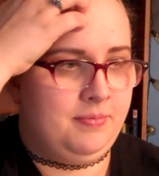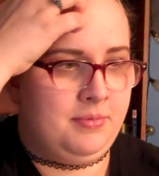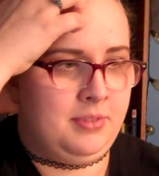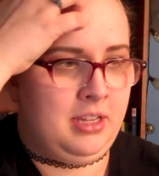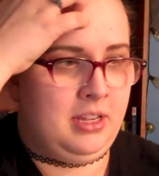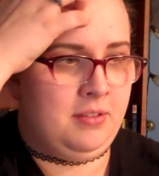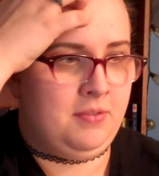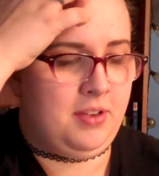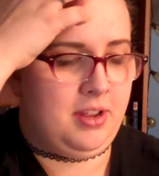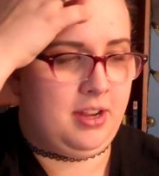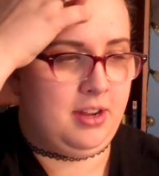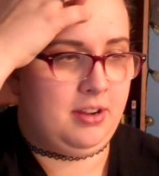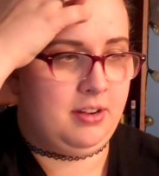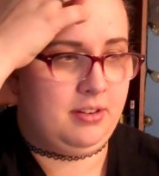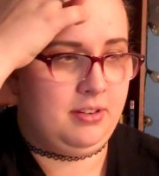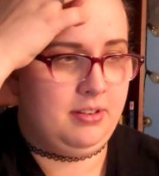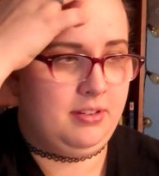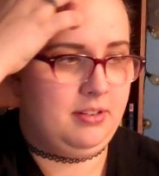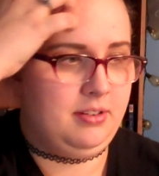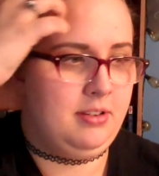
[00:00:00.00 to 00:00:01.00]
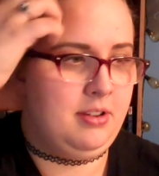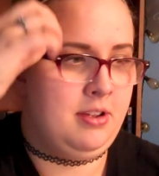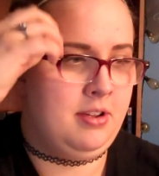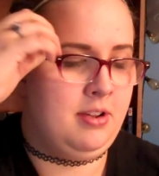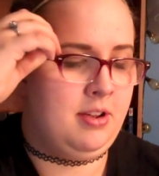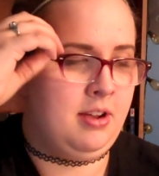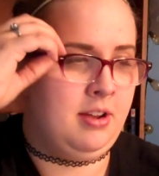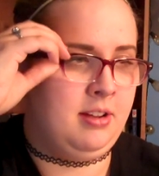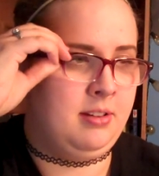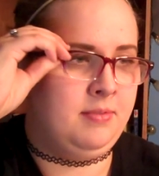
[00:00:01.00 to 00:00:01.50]
TV.
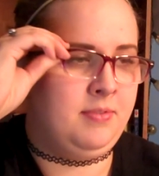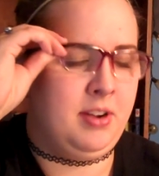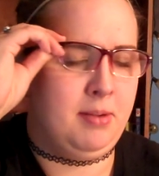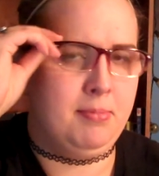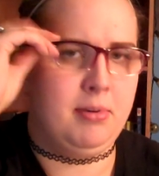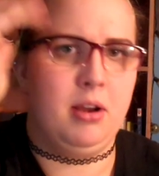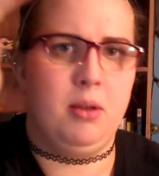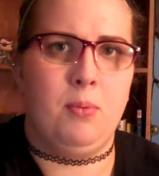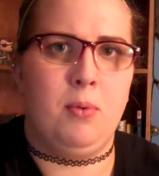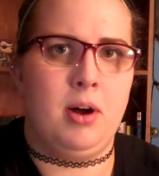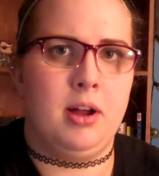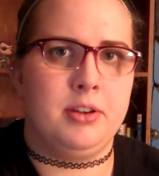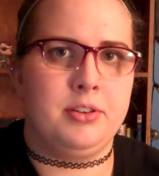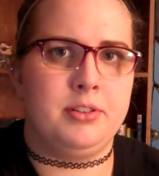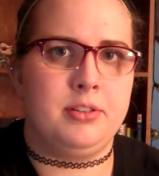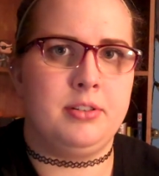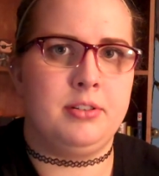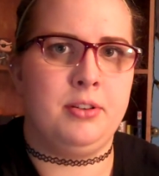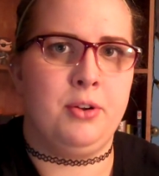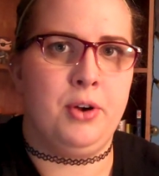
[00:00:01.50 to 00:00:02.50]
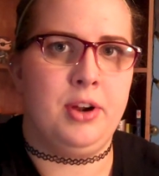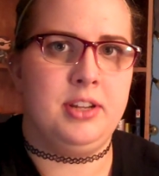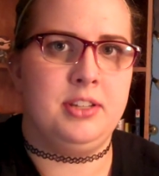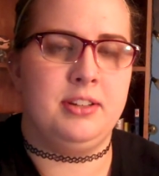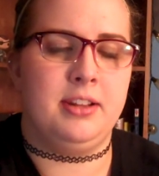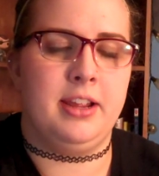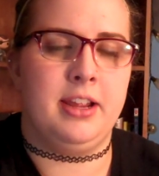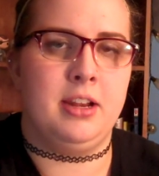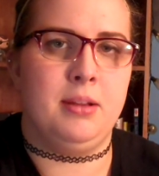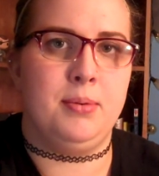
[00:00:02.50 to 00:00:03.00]
If anybody watched
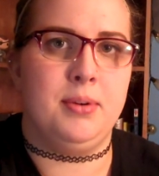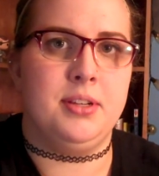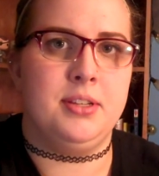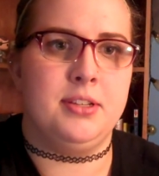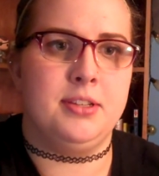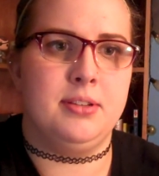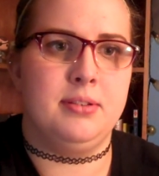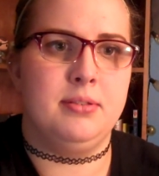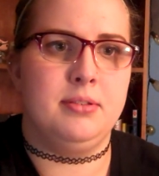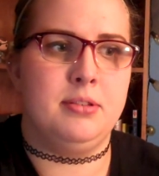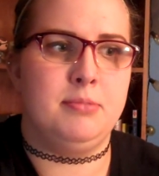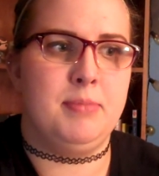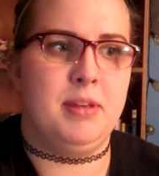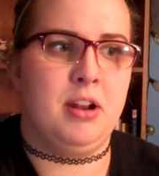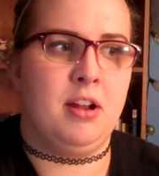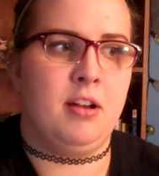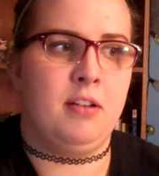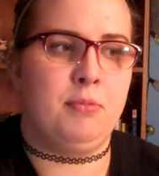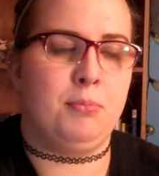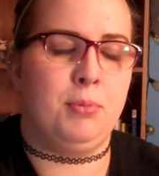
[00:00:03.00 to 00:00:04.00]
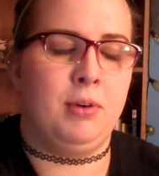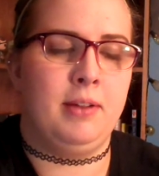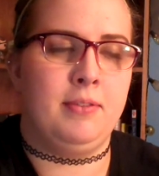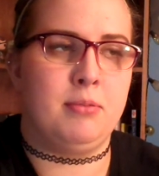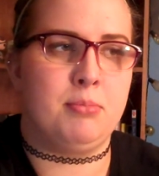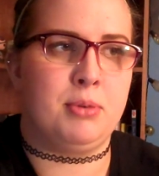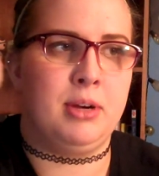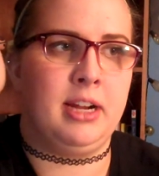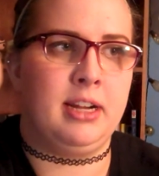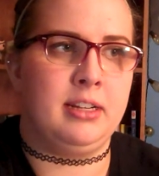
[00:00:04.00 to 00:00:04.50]
Grey's Anatomy's spin-off
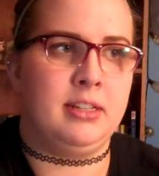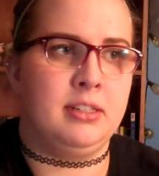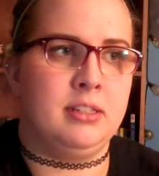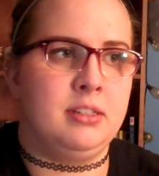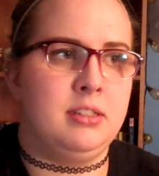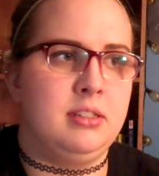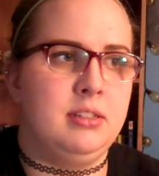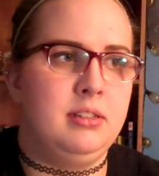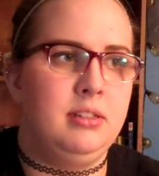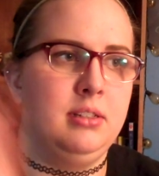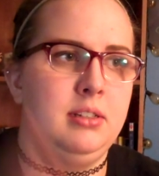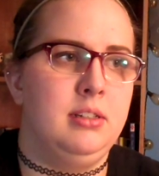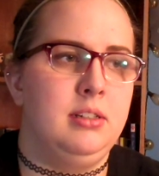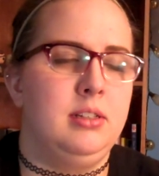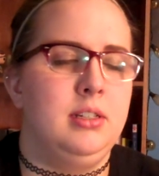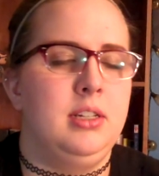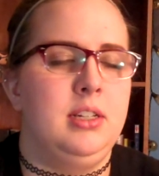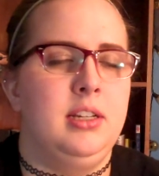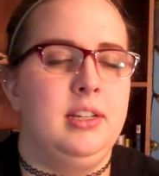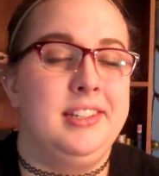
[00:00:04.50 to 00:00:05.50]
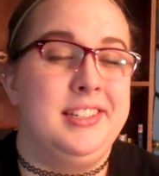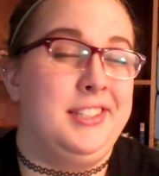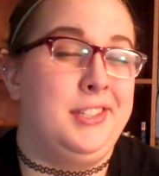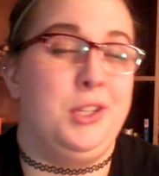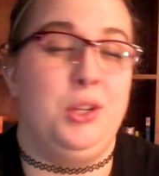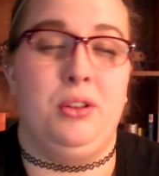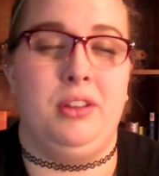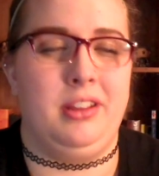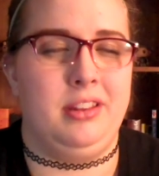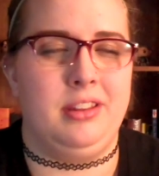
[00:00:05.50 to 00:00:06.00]
Private Practice, it's
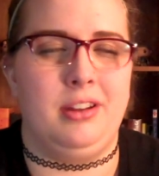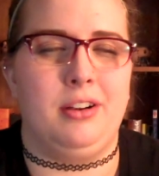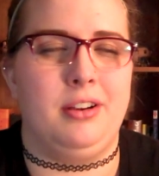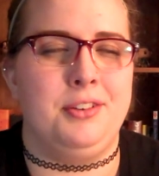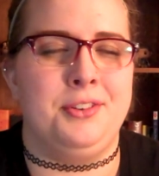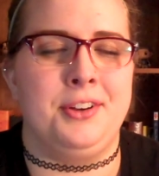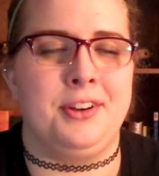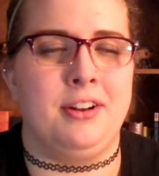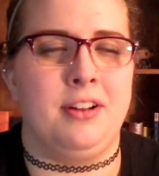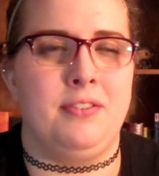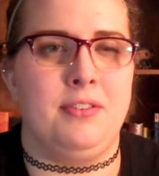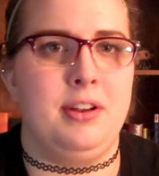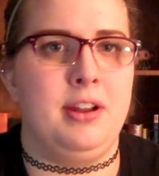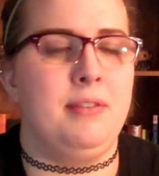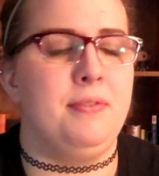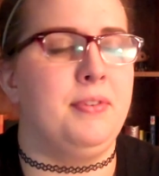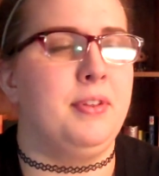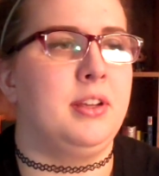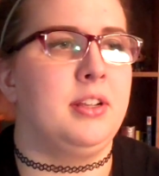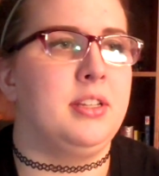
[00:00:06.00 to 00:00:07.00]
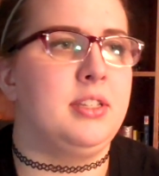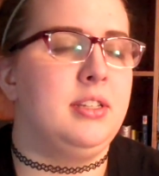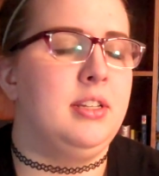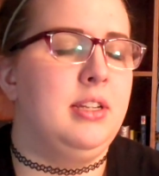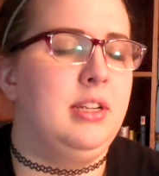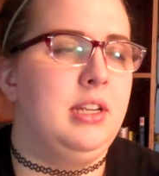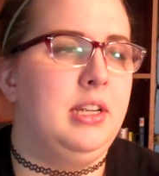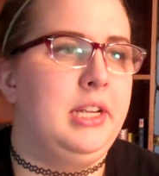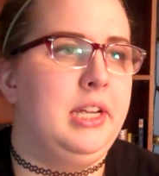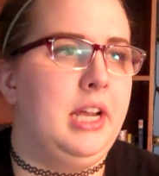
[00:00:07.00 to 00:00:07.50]
too late there, I took it off of Netflix.
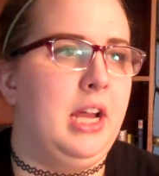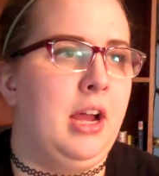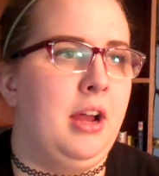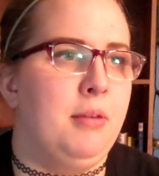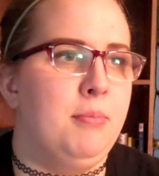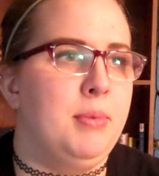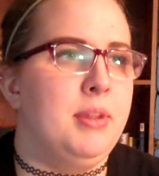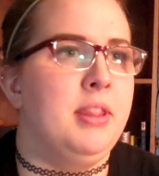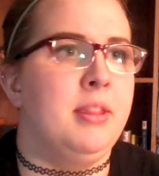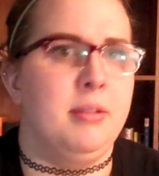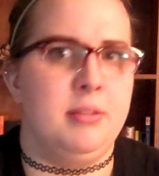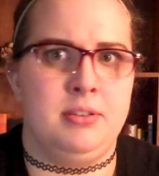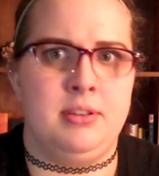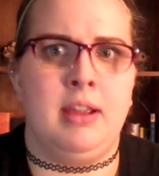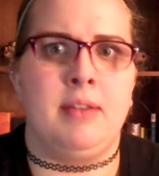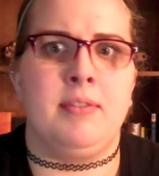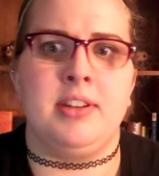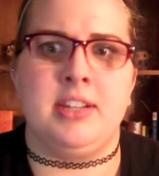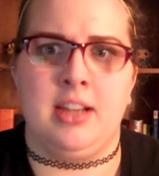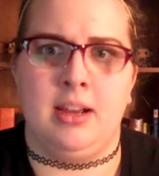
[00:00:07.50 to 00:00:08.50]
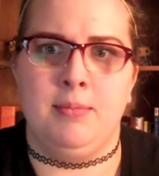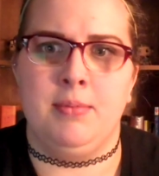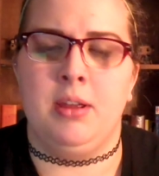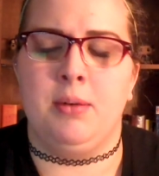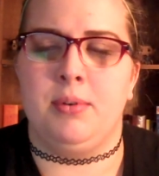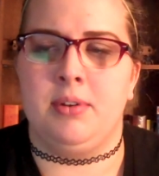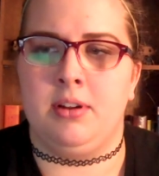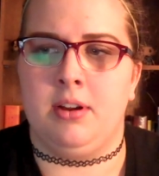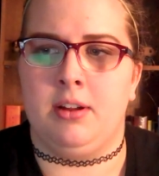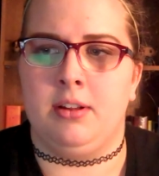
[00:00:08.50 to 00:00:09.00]
But every time they
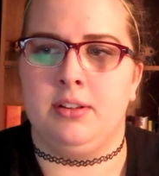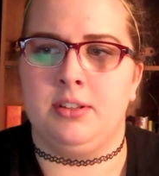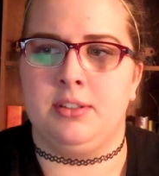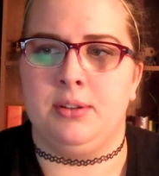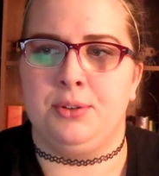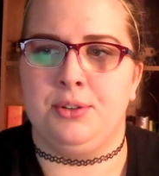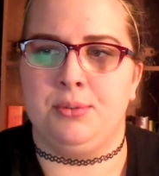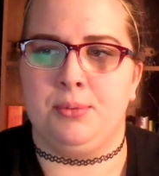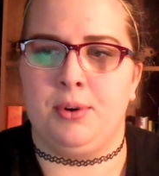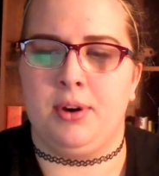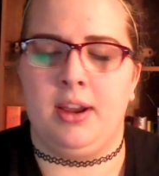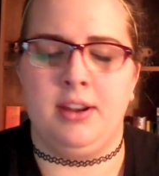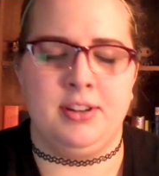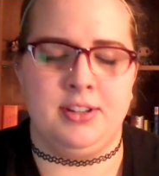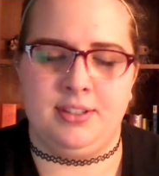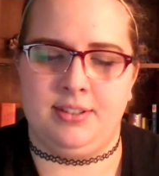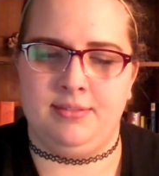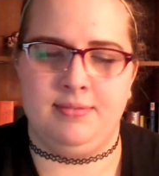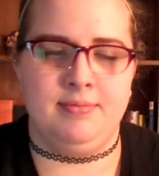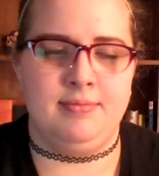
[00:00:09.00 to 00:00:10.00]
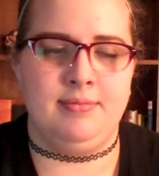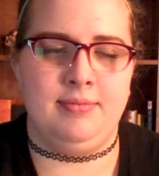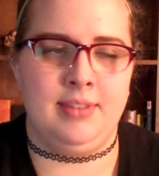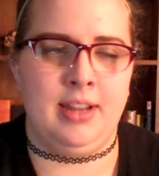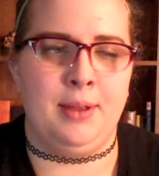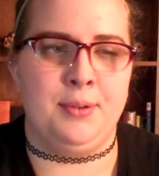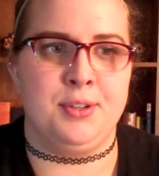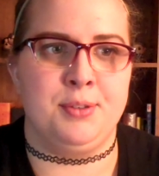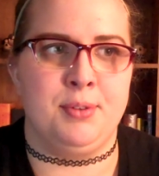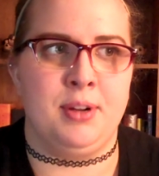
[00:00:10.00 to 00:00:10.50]
would call a social worker,
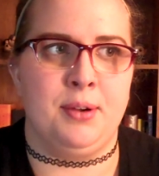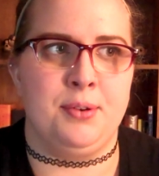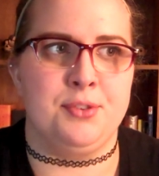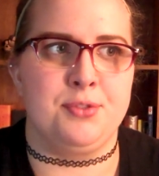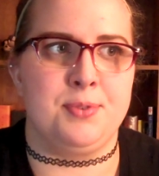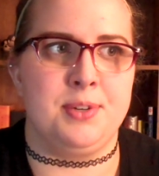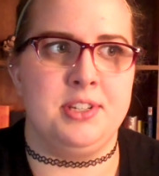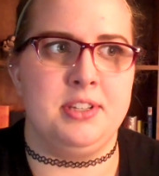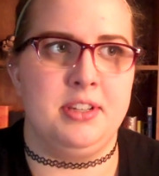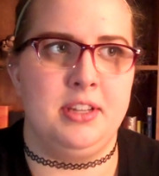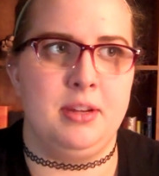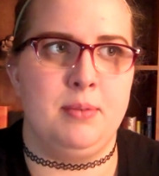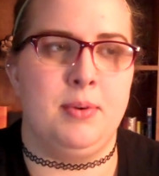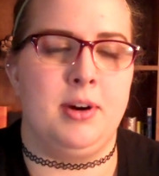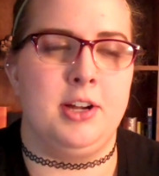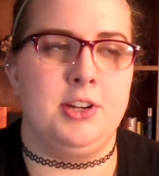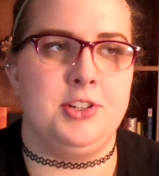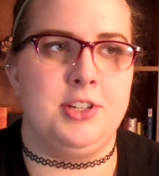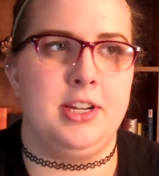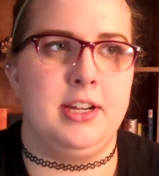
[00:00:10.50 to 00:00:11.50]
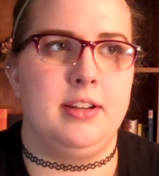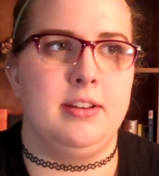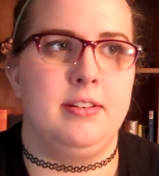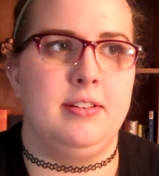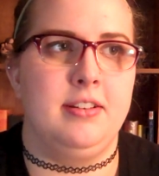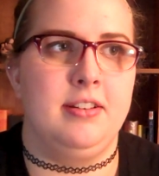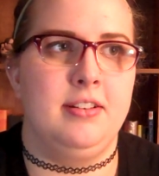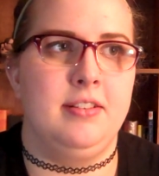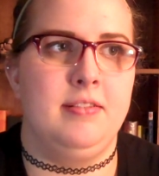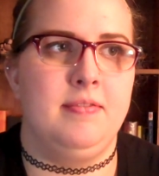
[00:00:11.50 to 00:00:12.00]
that was what I was recently watching, and
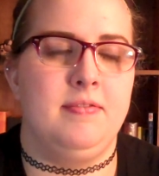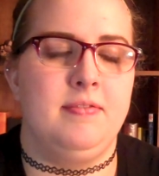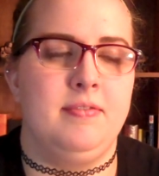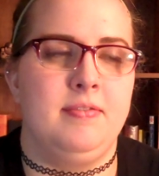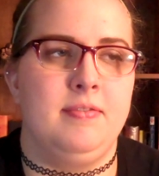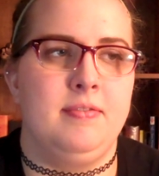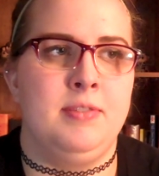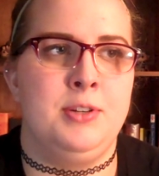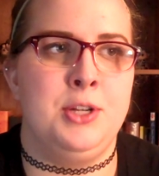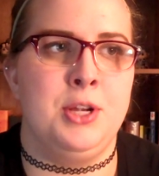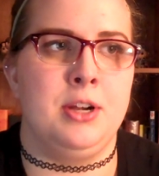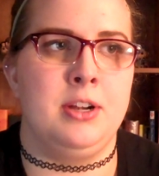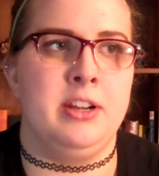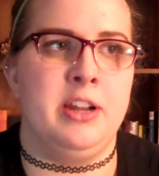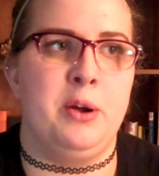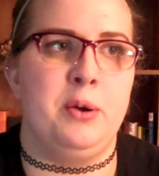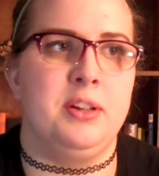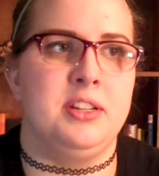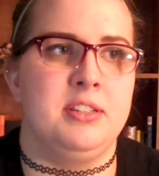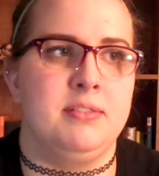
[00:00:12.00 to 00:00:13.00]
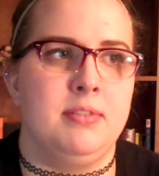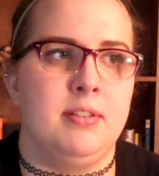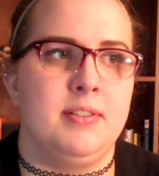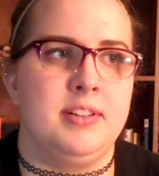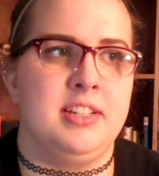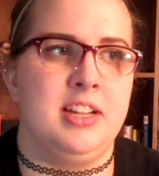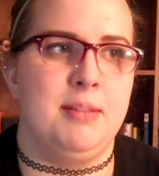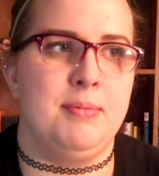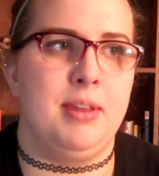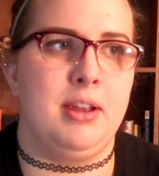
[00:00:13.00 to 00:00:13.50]
took notice of
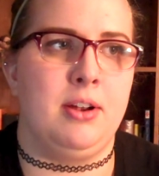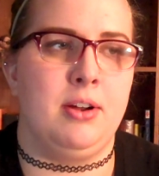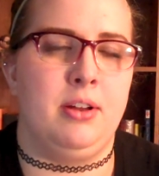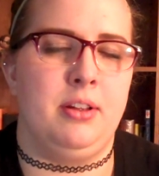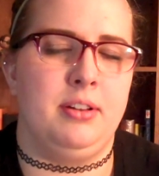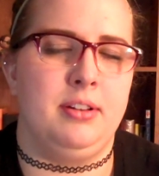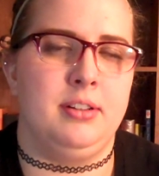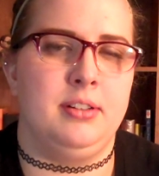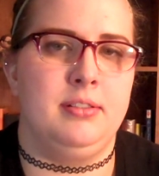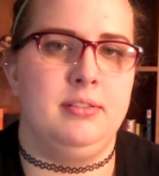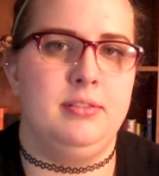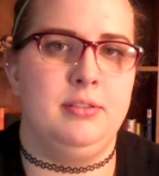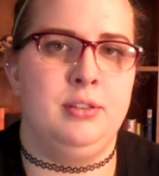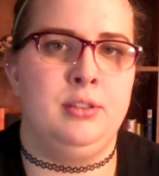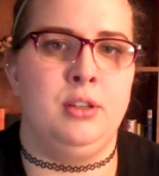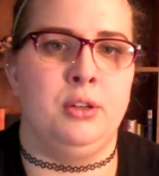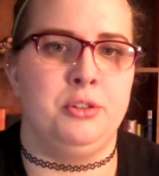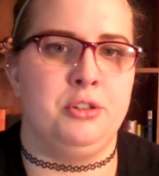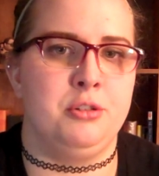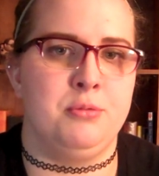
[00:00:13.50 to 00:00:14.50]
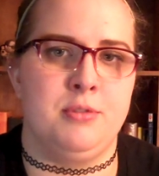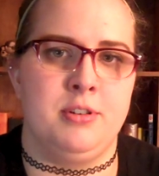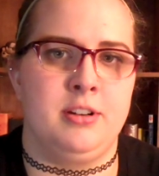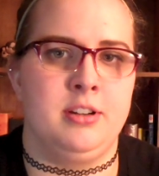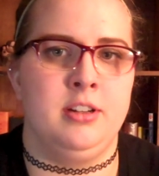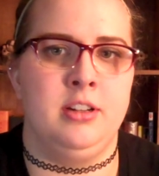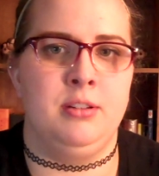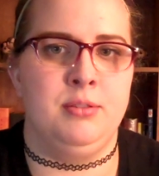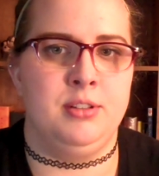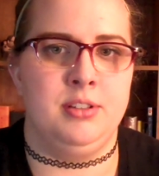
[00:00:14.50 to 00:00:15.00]
every time they call a social
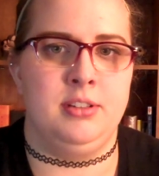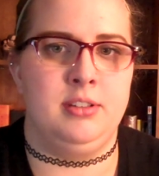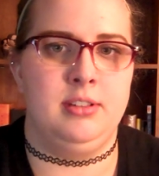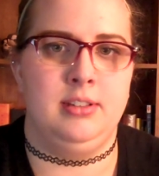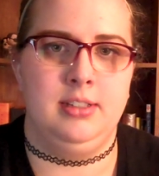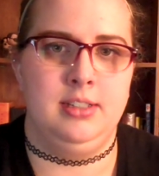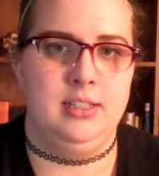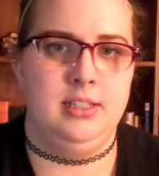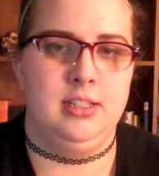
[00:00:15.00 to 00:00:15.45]
worker, it was